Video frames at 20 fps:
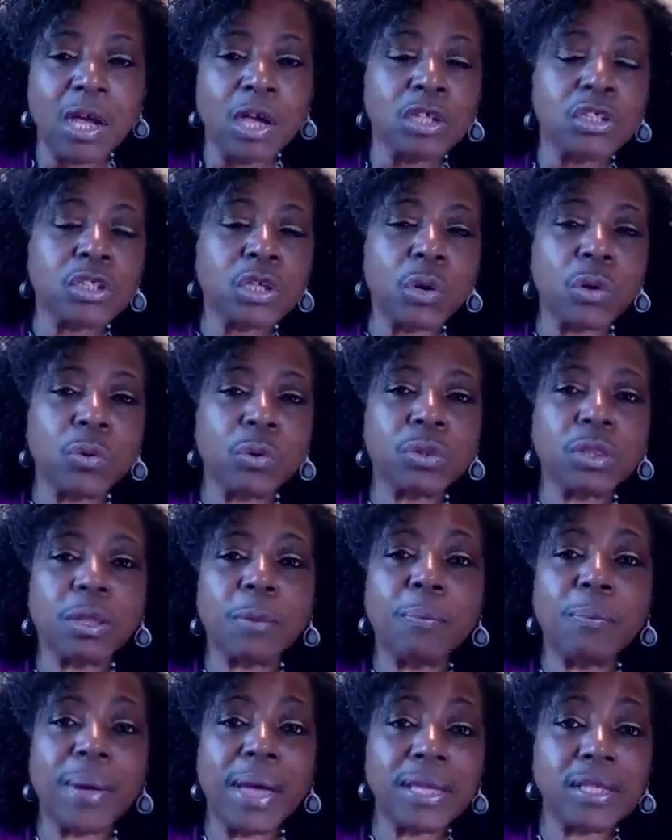So the
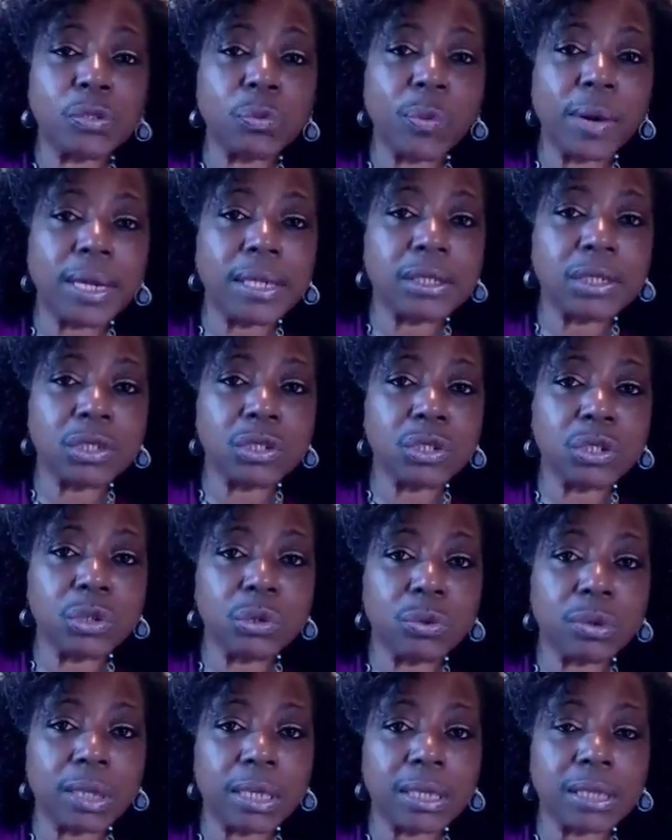best way to
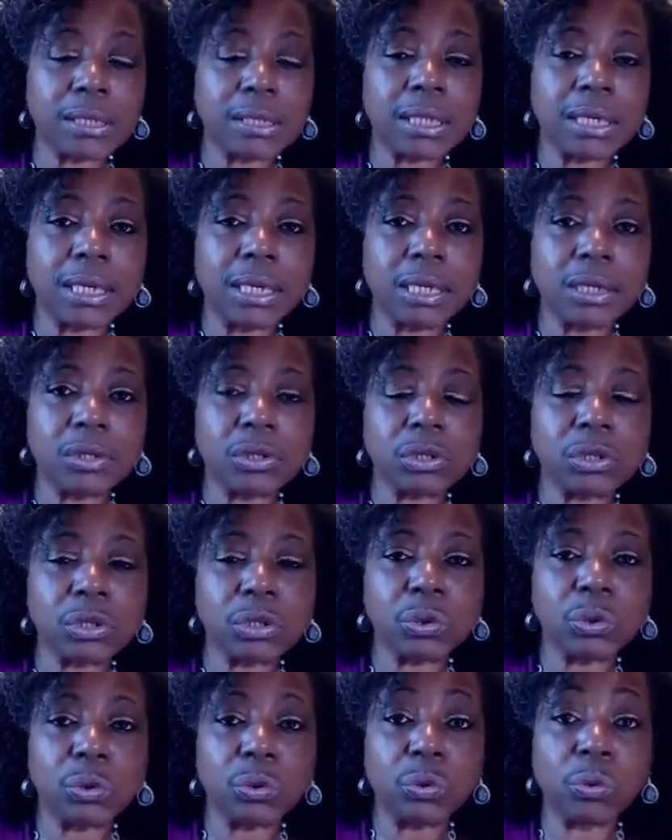do this is
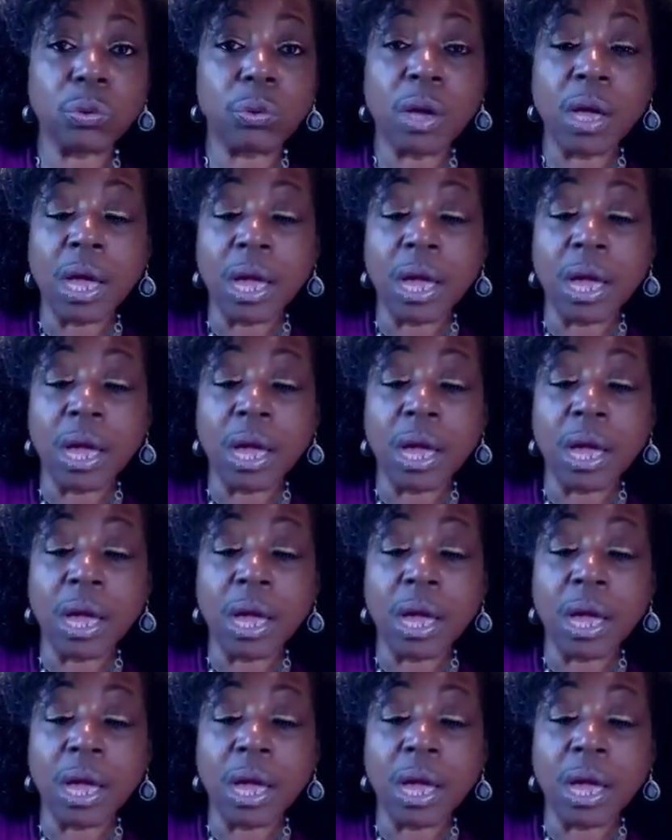to